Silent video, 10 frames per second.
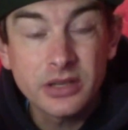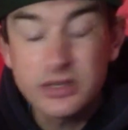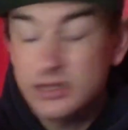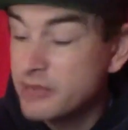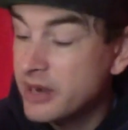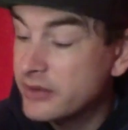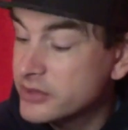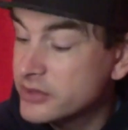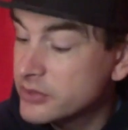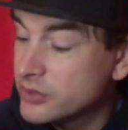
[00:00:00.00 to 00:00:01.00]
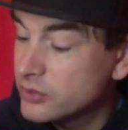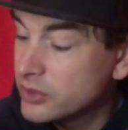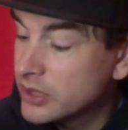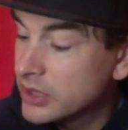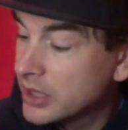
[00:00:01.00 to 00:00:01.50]
as a comparison
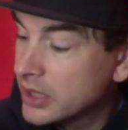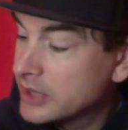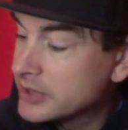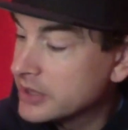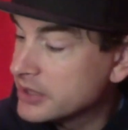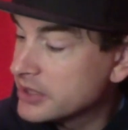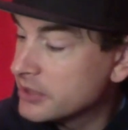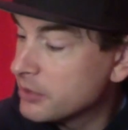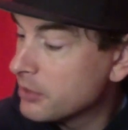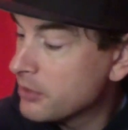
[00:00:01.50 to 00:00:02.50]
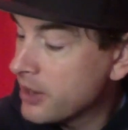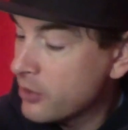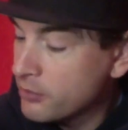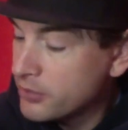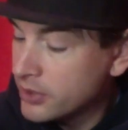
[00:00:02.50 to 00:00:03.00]
shortly, so you can see what I'm on
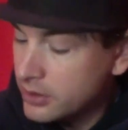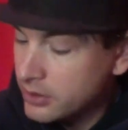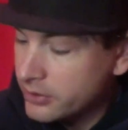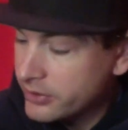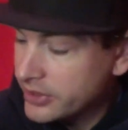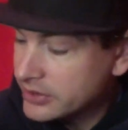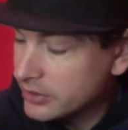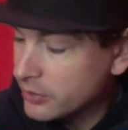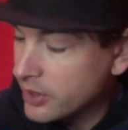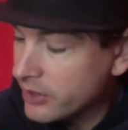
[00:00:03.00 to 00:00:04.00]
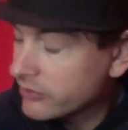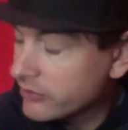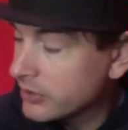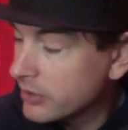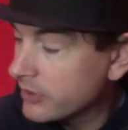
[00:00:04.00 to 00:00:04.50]
about. But these are wearing
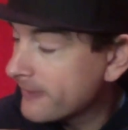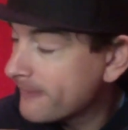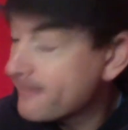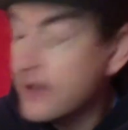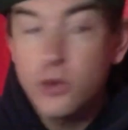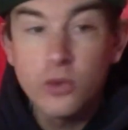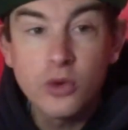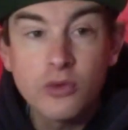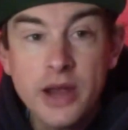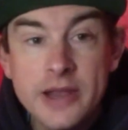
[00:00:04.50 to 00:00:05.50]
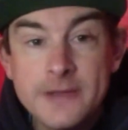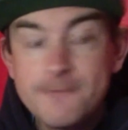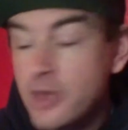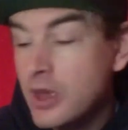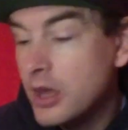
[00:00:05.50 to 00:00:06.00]
really well. They feel great.
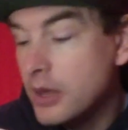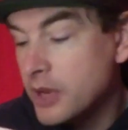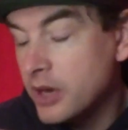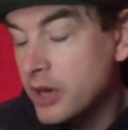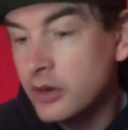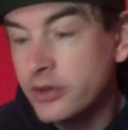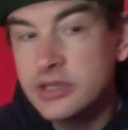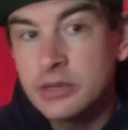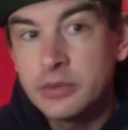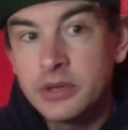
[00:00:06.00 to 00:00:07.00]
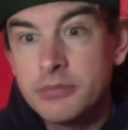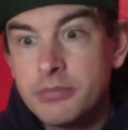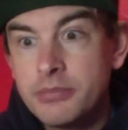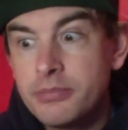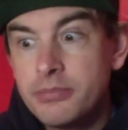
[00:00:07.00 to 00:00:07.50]
And unlike some of
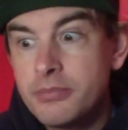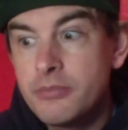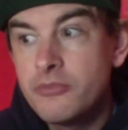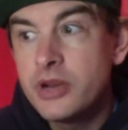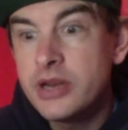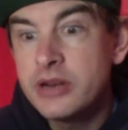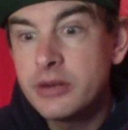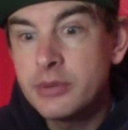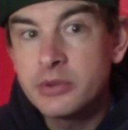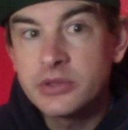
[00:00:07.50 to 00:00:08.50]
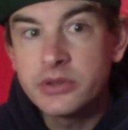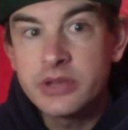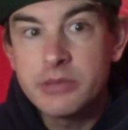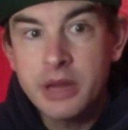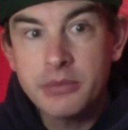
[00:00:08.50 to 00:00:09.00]
the really grippy ones like
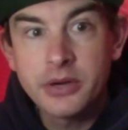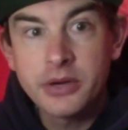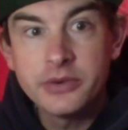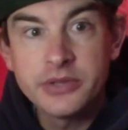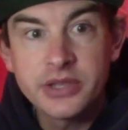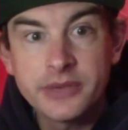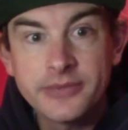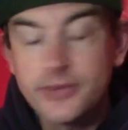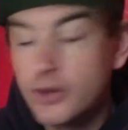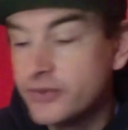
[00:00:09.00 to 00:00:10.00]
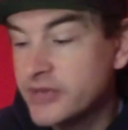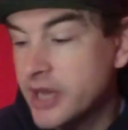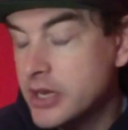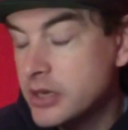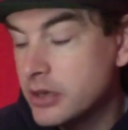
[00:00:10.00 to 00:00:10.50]
the Impact Pros and stuff from
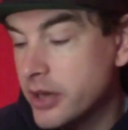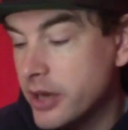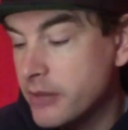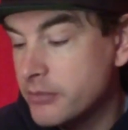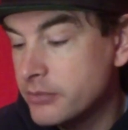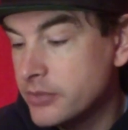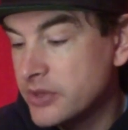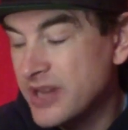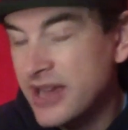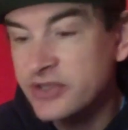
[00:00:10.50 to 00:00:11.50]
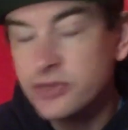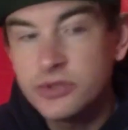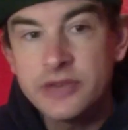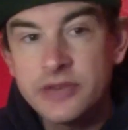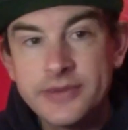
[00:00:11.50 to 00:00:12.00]
510, you can still
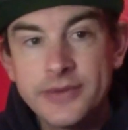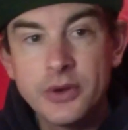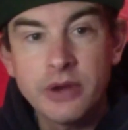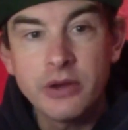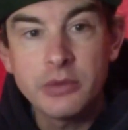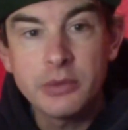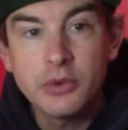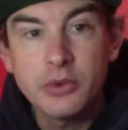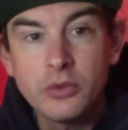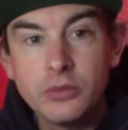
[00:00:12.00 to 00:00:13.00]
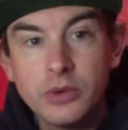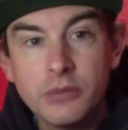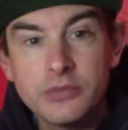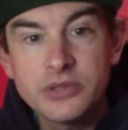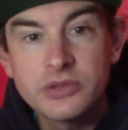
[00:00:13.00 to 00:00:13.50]
shift your foot around a bit more.
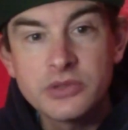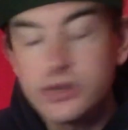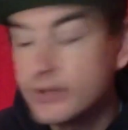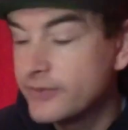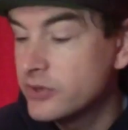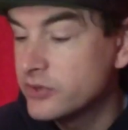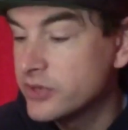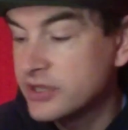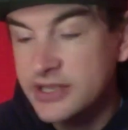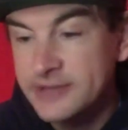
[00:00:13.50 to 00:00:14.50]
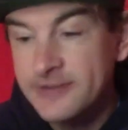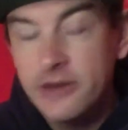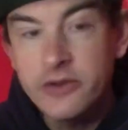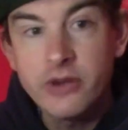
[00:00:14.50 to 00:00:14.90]
I'm still slightly confused with this because it's very